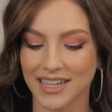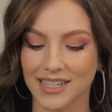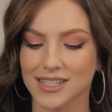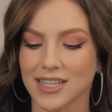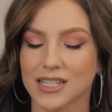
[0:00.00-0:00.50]

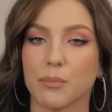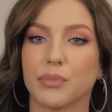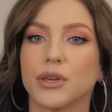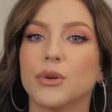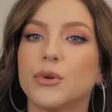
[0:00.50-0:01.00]
It's this
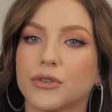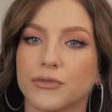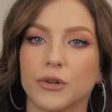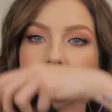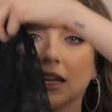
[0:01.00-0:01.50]

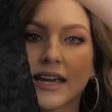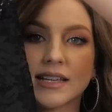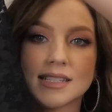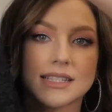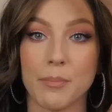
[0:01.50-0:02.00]
beautiful
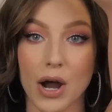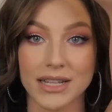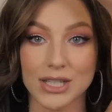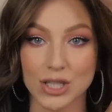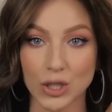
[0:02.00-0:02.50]
lace
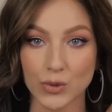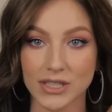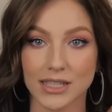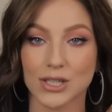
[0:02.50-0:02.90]
bodysuit.